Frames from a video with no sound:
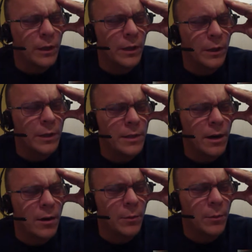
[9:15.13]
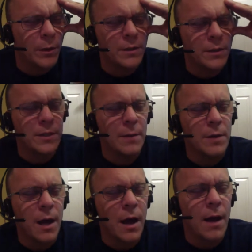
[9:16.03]
really terrible, but at the same
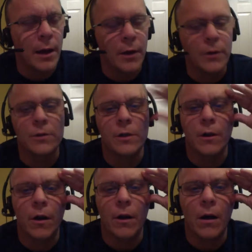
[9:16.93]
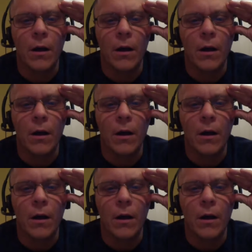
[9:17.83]
time, I couldn't turn it off.